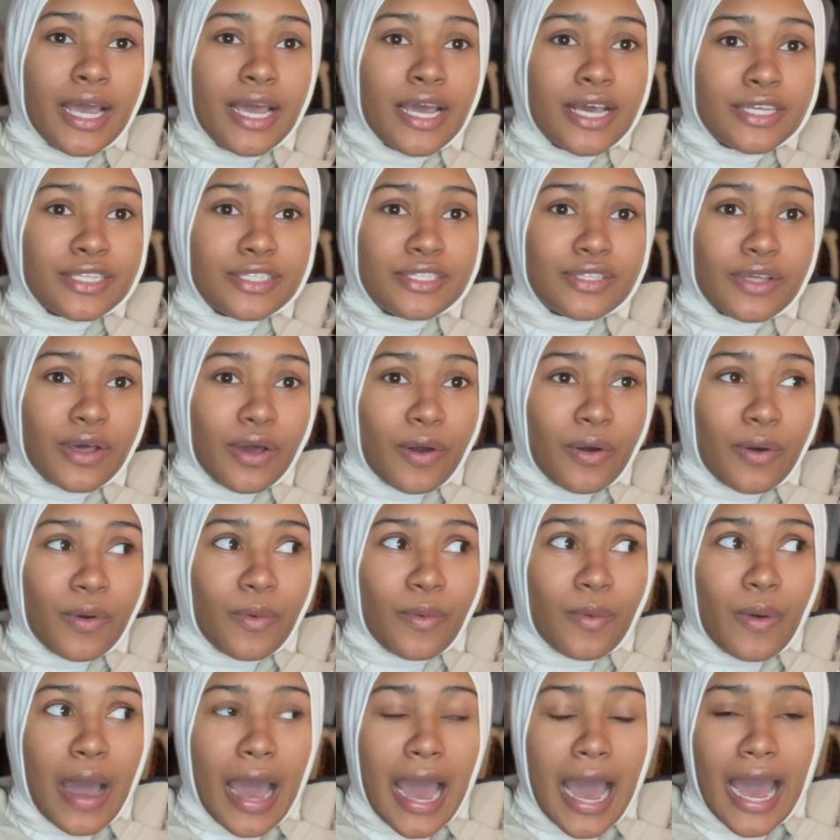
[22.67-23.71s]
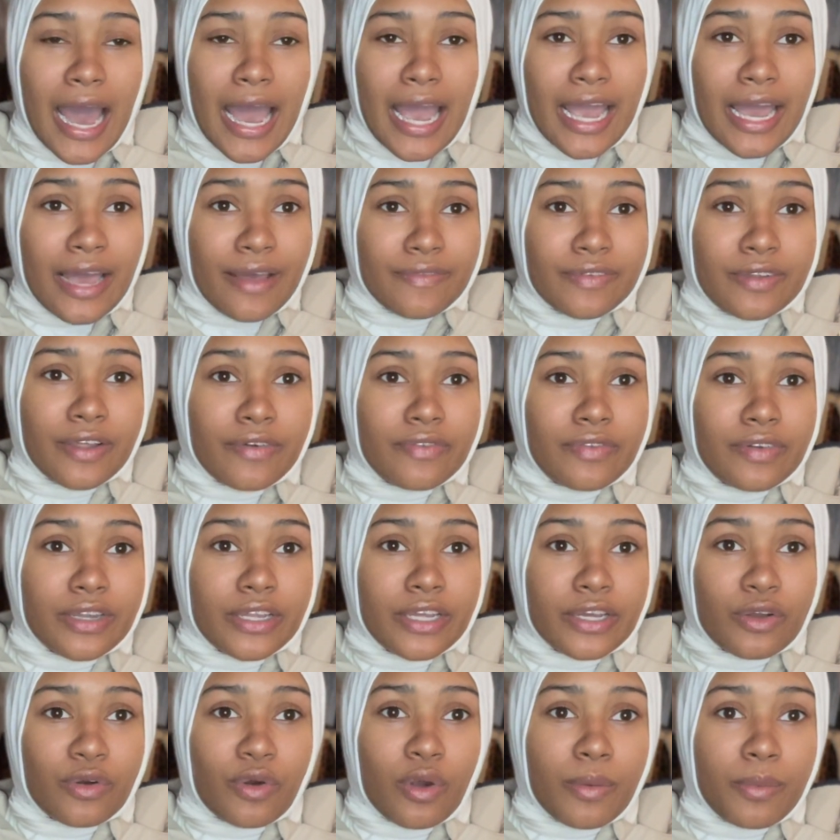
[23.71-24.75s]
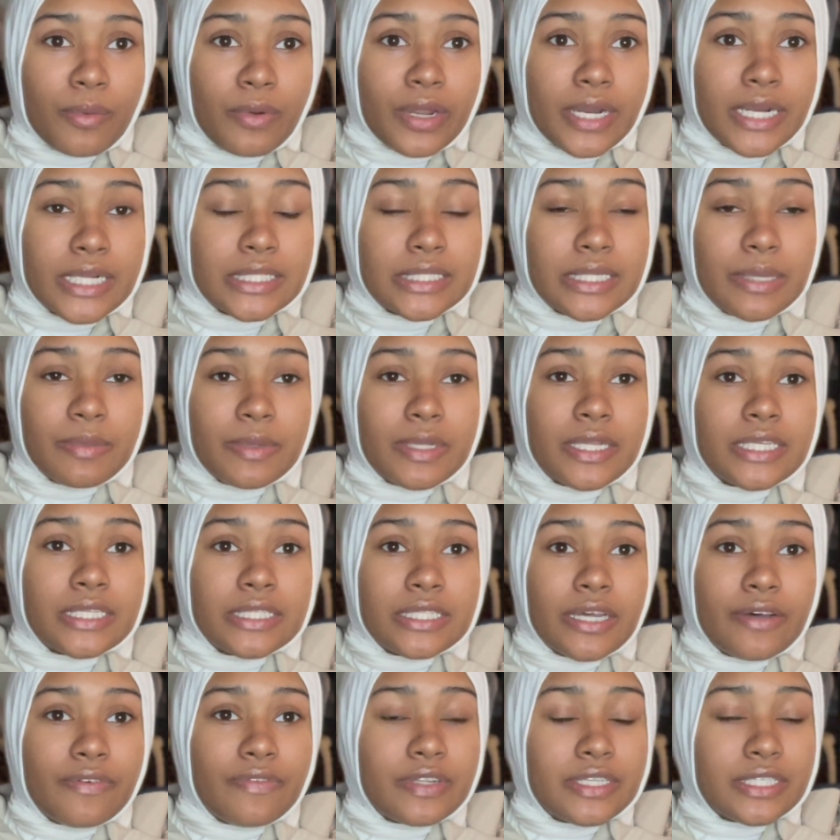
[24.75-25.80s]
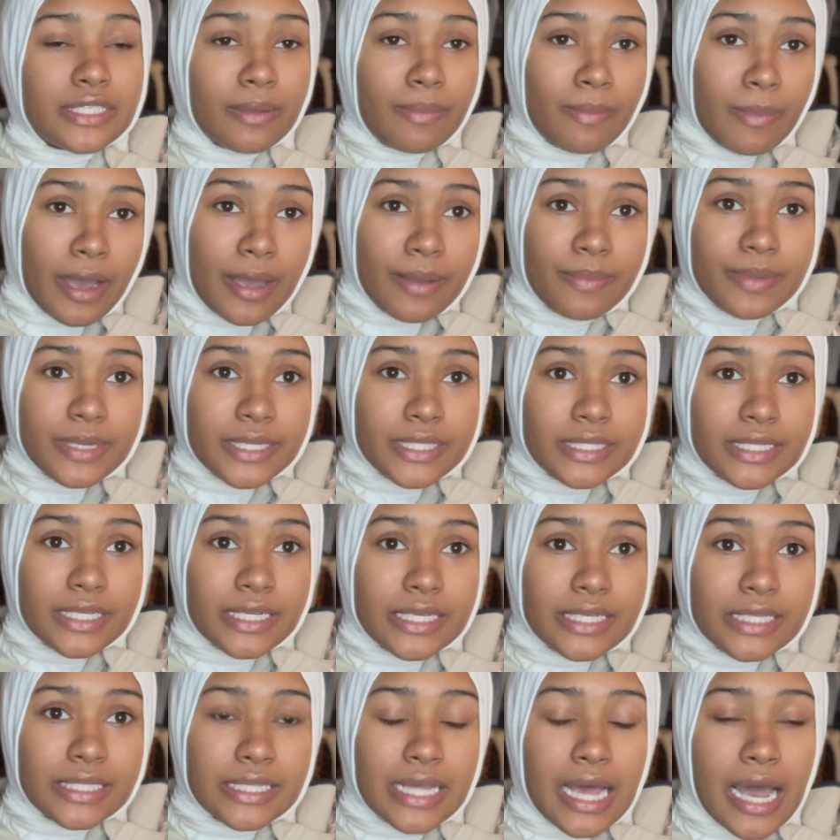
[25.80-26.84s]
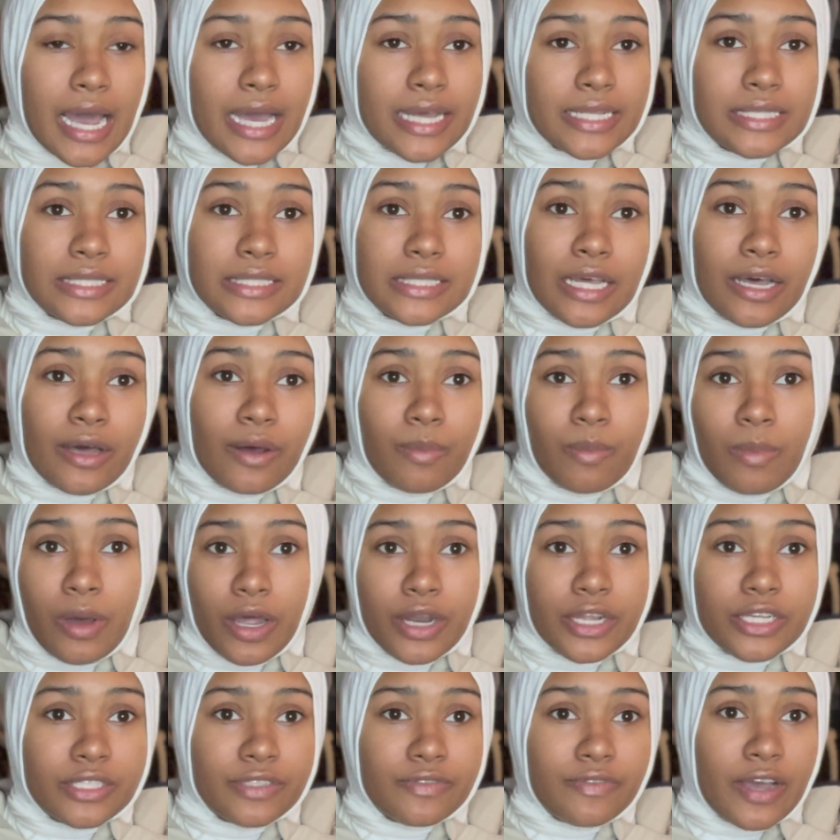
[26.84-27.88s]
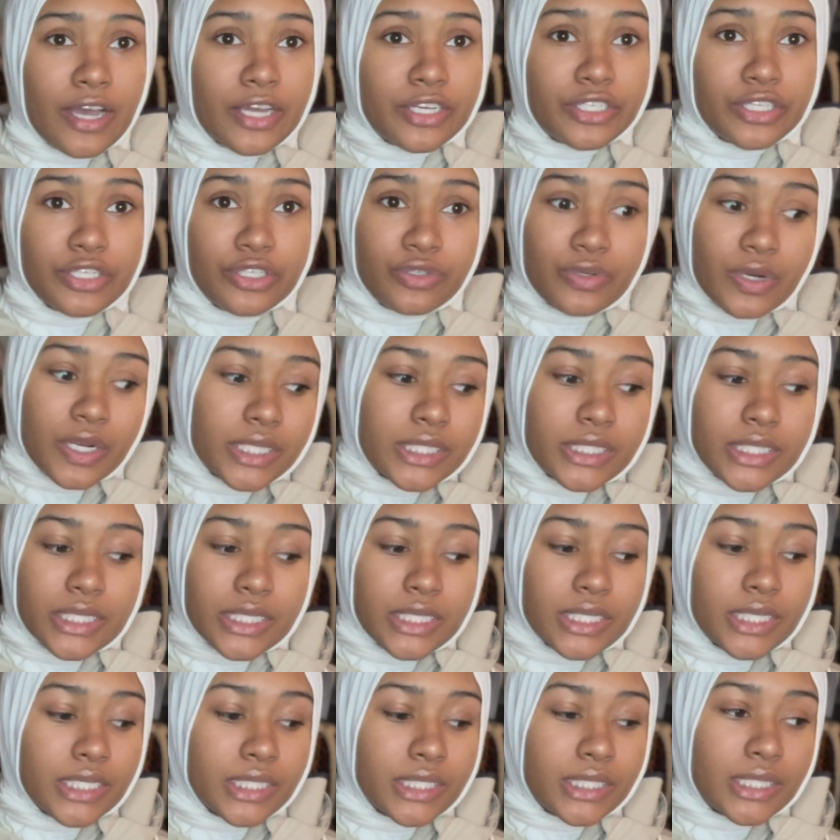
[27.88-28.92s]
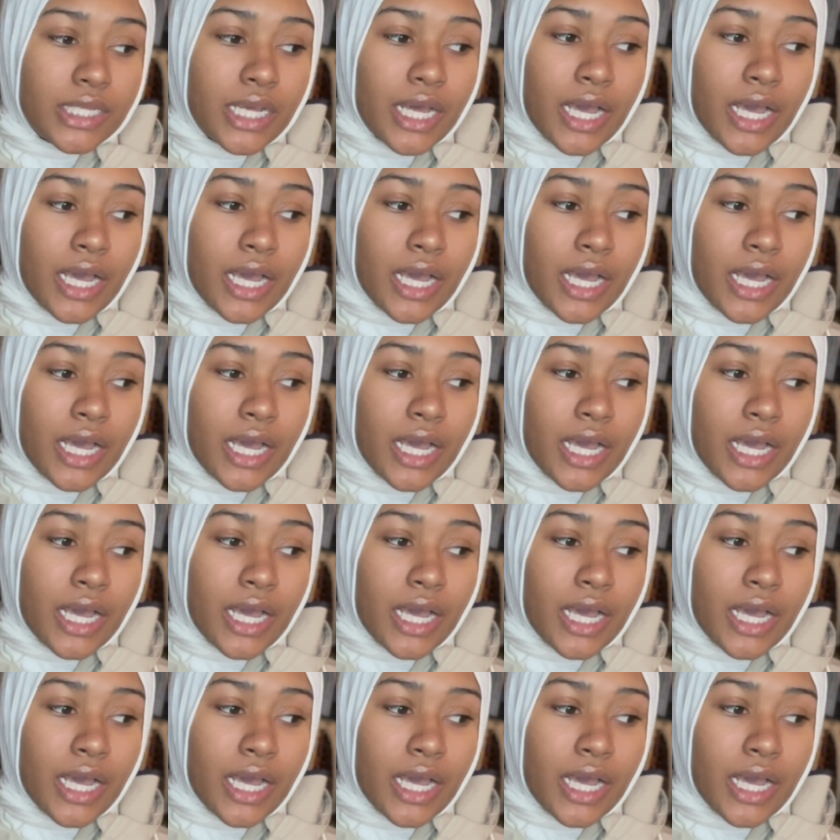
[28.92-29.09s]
So I have definitely incorporated some of this stuff into my business. I sell modest fashion dresses,